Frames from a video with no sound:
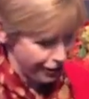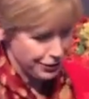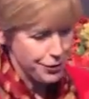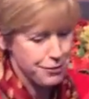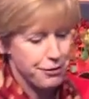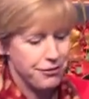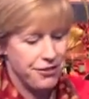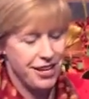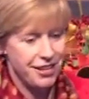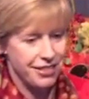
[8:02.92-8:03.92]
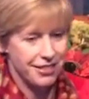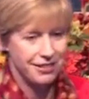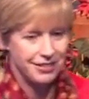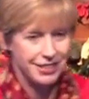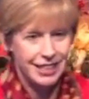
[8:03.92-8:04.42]
October 5th.
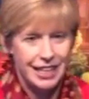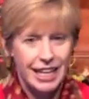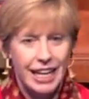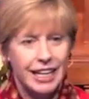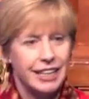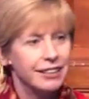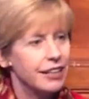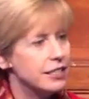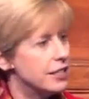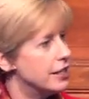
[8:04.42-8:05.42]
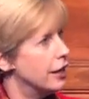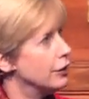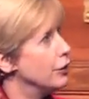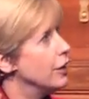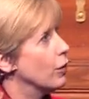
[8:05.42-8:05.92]
And I'd like to tell
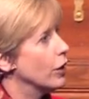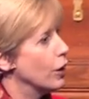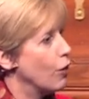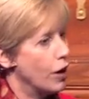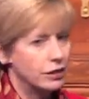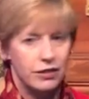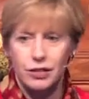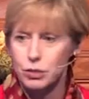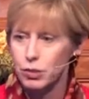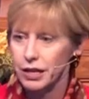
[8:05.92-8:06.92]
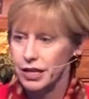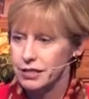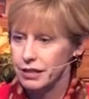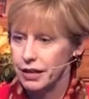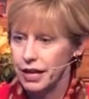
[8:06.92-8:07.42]
you that when I walked in this
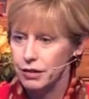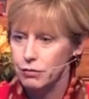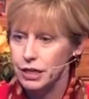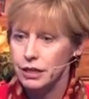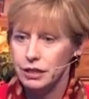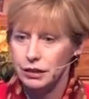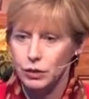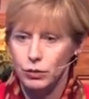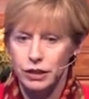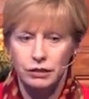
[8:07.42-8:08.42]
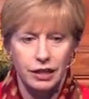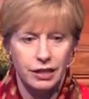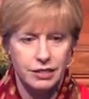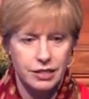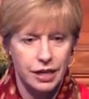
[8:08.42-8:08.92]
place that I immediately
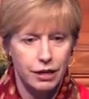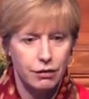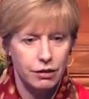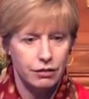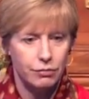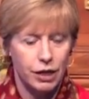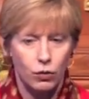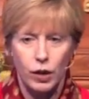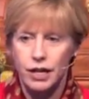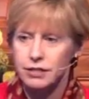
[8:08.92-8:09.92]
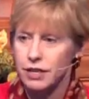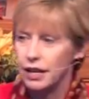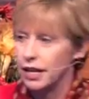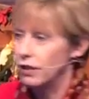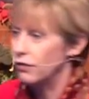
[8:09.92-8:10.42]
realized the error of my ways and
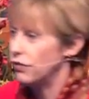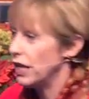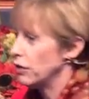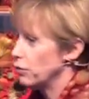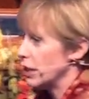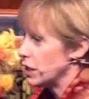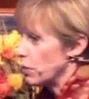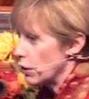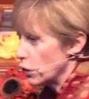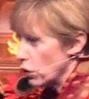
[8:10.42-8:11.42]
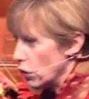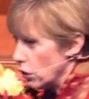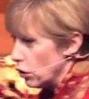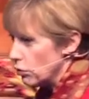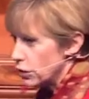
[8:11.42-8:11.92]
I had found my spiritual
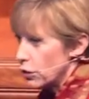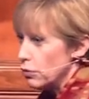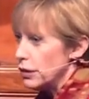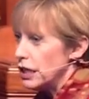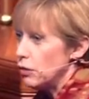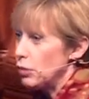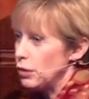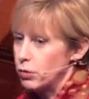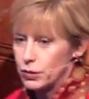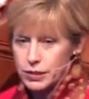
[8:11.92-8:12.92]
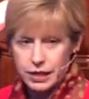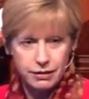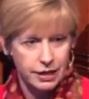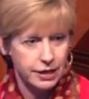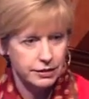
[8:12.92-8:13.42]
home. So many people say
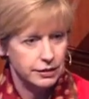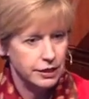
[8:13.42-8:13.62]
that.